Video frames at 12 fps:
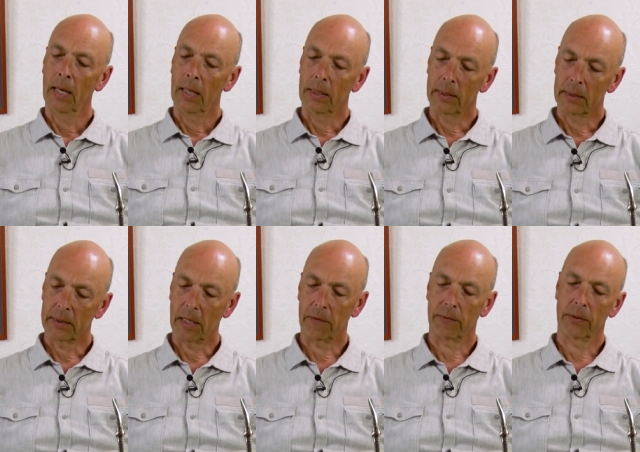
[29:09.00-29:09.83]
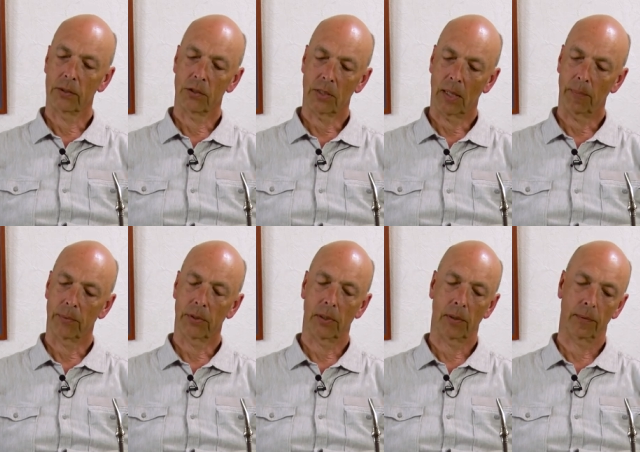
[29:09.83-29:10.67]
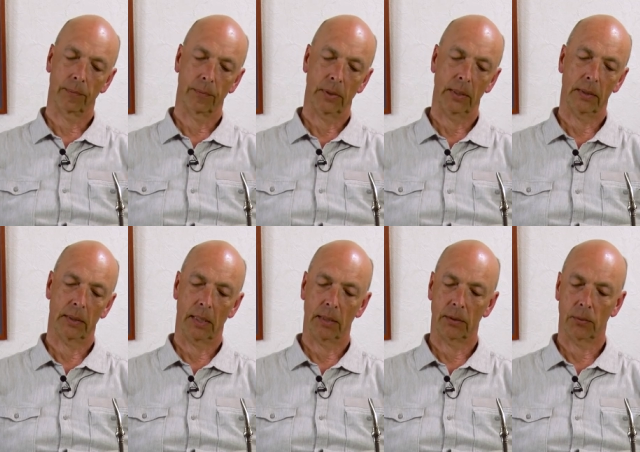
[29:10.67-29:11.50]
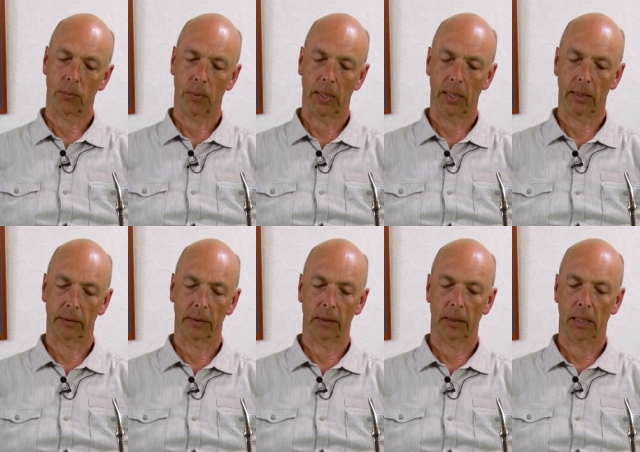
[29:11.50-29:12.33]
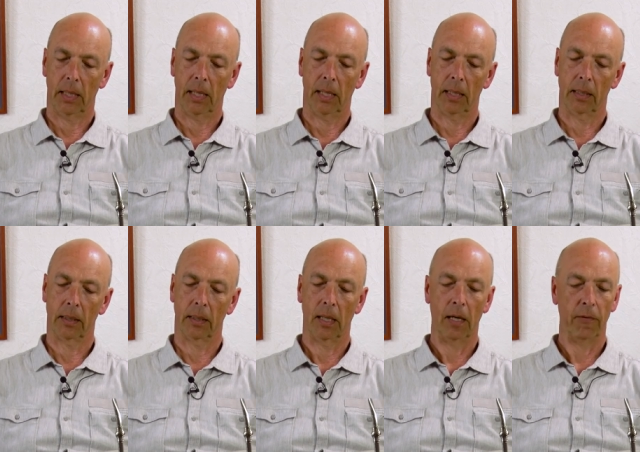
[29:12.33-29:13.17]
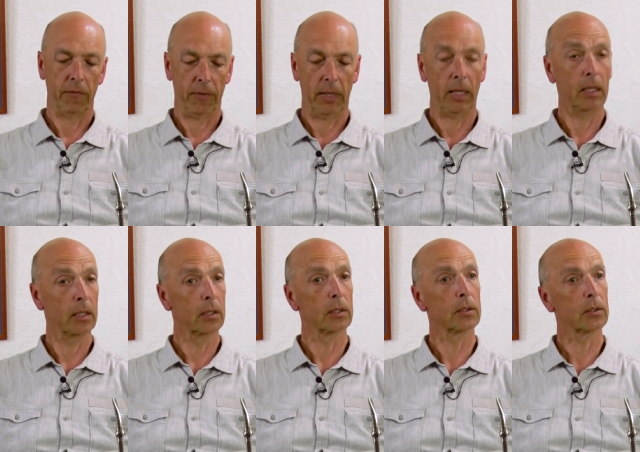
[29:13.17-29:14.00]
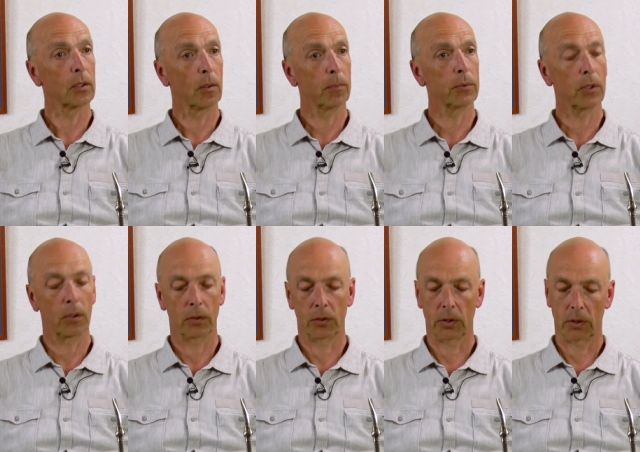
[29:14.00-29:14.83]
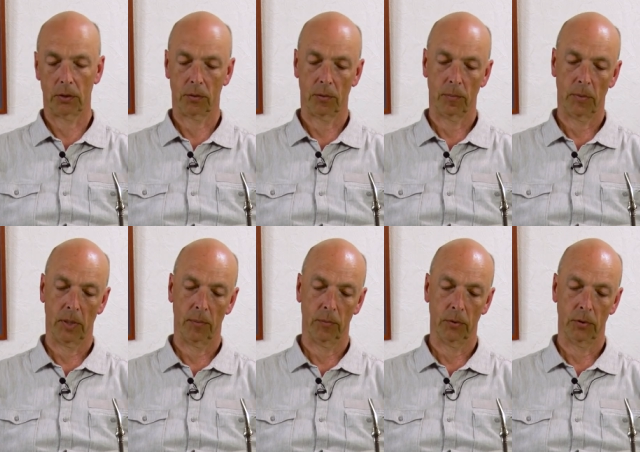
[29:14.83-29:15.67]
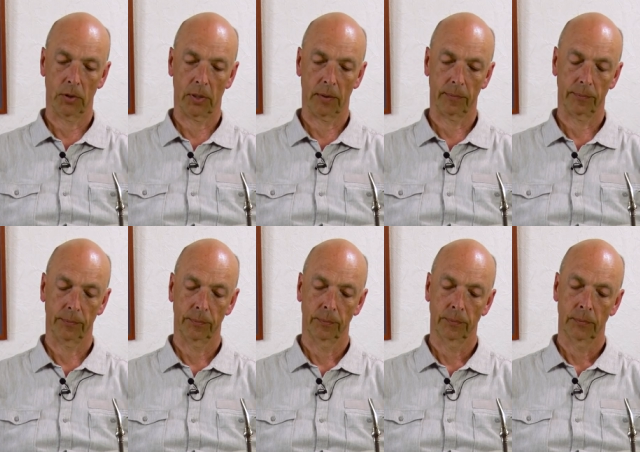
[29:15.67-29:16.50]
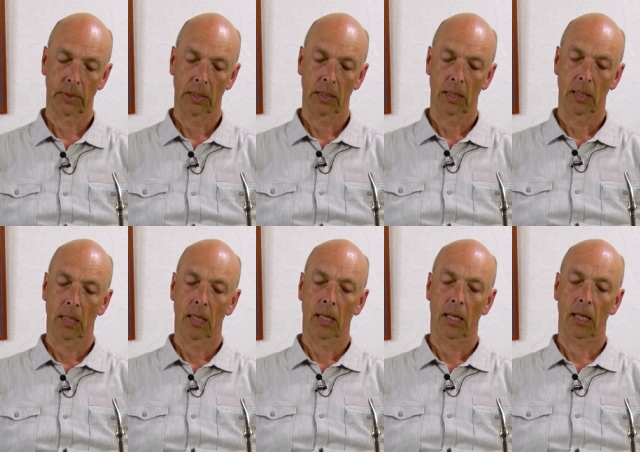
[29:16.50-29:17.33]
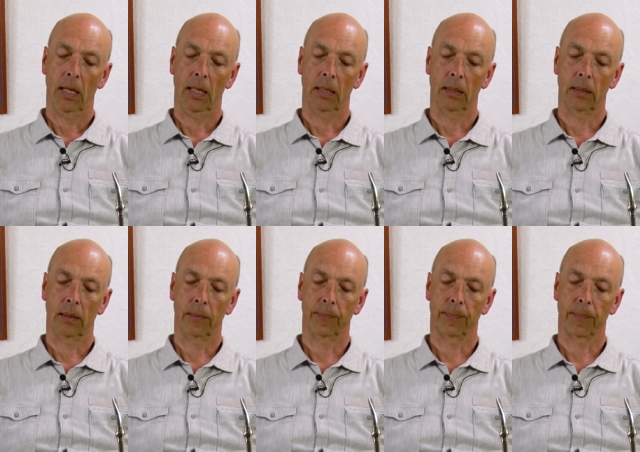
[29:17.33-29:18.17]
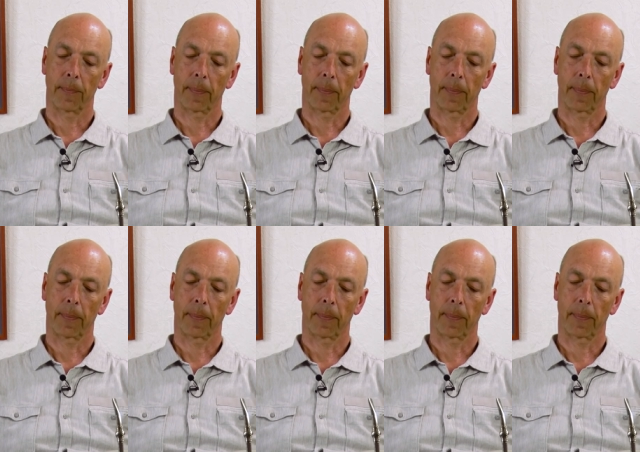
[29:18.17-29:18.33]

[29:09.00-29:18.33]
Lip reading: In the 7th chapter, he says, well, there are various approaches to Mahamudra, and